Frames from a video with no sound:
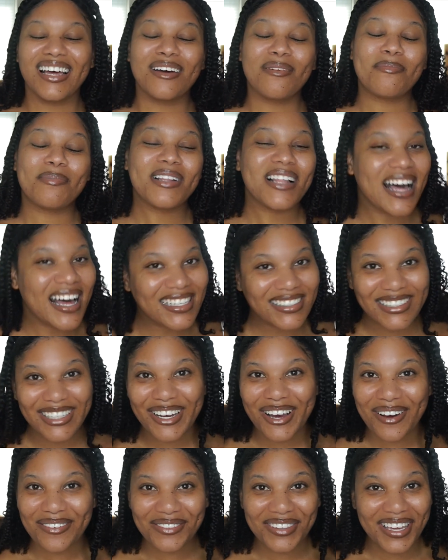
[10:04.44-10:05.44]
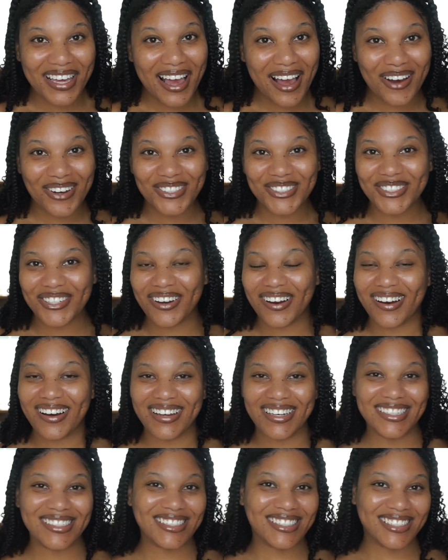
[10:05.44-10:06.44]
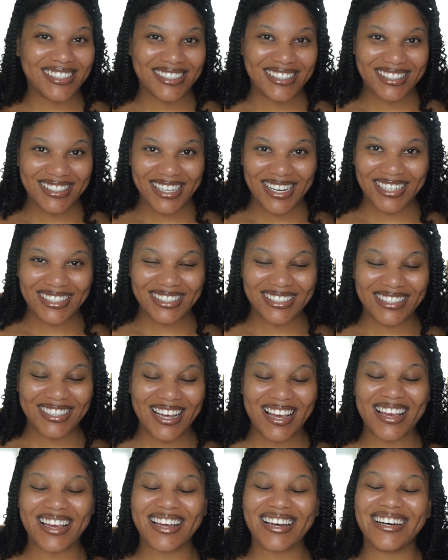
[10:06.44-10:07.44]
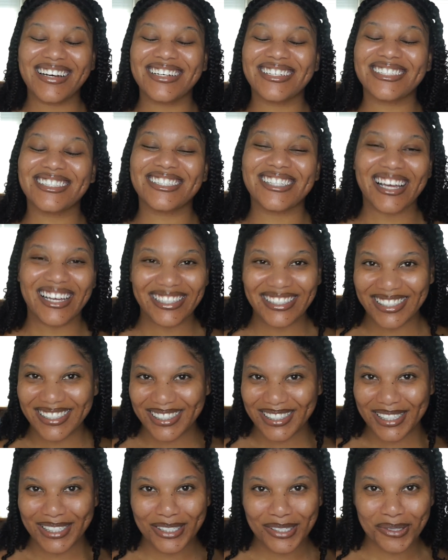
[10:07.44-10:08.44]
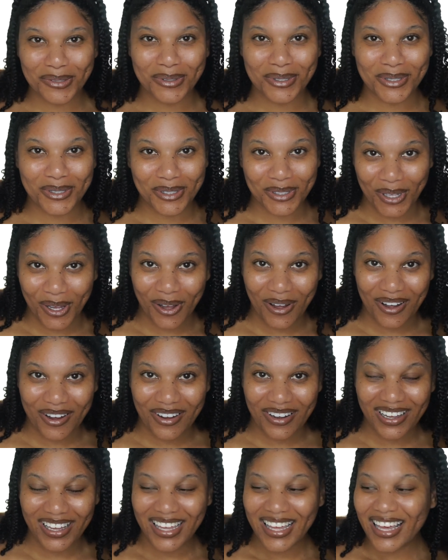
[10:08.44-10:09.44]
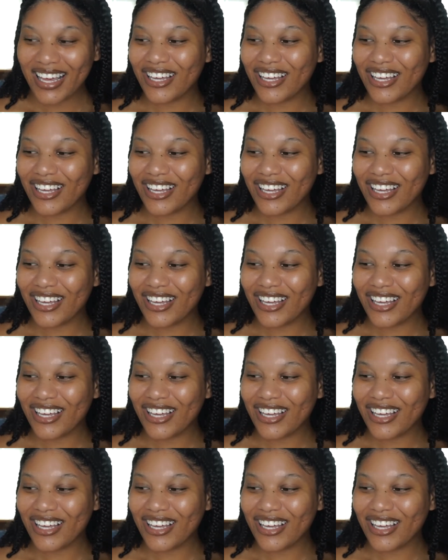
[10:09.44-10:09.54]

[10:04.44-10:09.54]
Plastic Off the Couch, y'all, is just such like a sexy, sensual song.